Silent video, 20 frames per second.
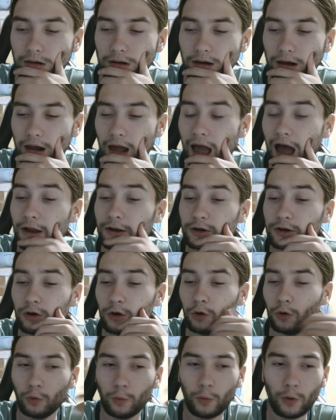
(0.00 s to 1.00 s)
I don't
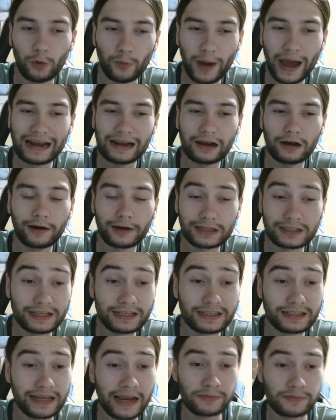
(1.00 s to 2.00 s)
know, where are
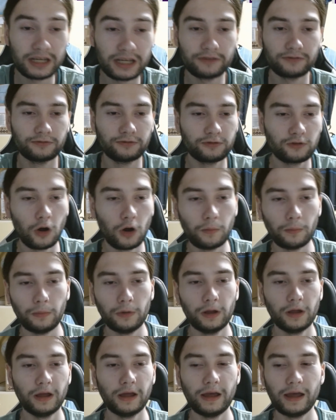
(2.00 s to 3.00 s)
these teams even from?
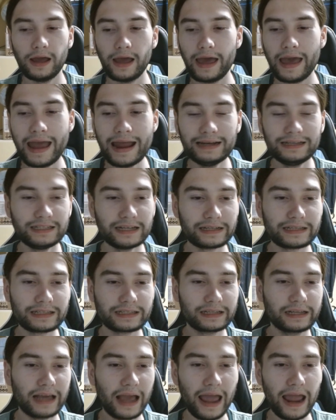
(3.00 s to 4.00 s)

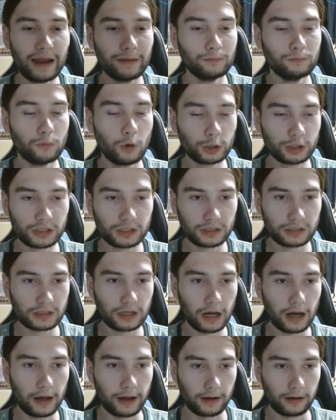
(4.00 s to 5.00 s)
HSK
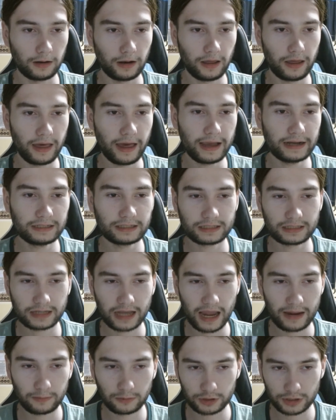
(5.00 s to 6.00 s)
Mostar.
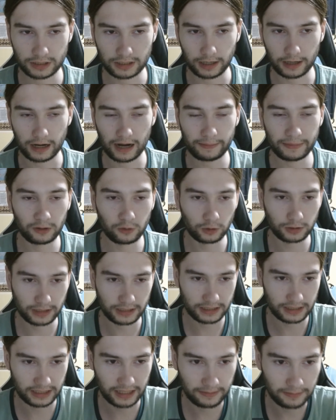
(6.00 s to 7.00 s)
HSK Mostar. Let me look
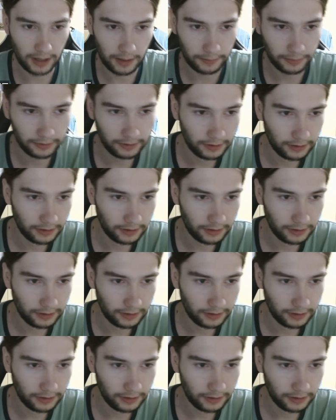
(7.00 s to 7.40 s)
this team up.